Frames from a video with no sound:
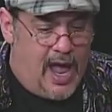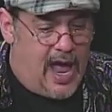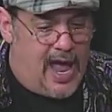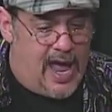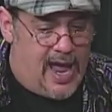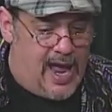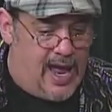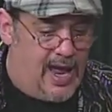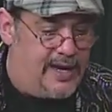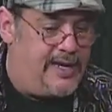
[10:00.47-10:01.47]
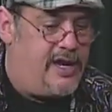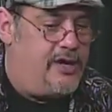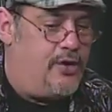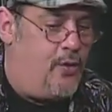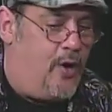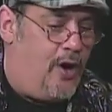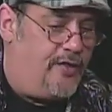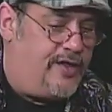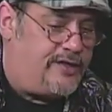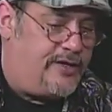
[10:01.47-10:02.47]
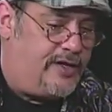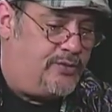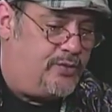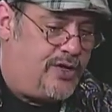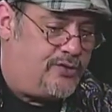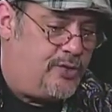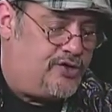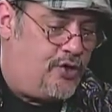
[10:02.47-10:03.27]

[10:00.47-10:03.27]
And here you are. This is this was